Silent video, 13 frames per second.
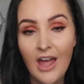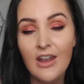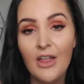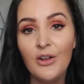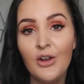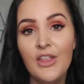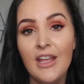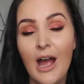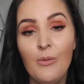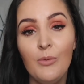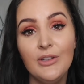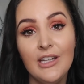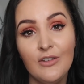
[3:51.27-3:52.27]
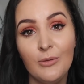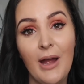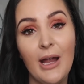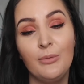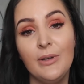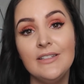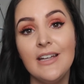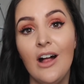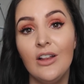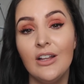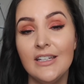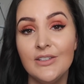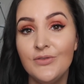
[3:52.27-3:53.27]
Another thing I will never buy
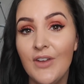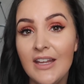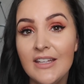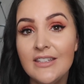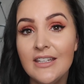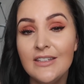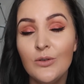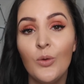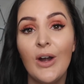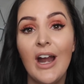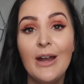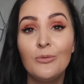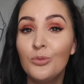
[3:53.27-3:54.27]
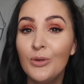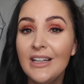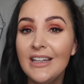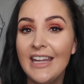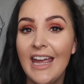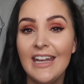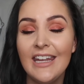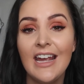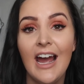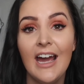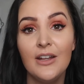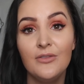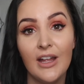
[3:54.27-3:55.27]
retail is vases, or really any
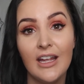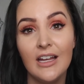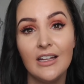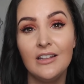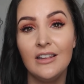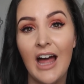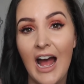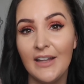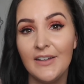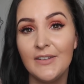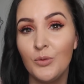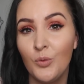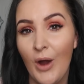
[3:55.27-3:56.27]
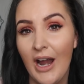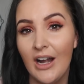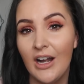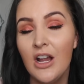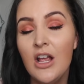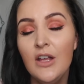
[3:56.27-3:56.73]
kind of like glassware.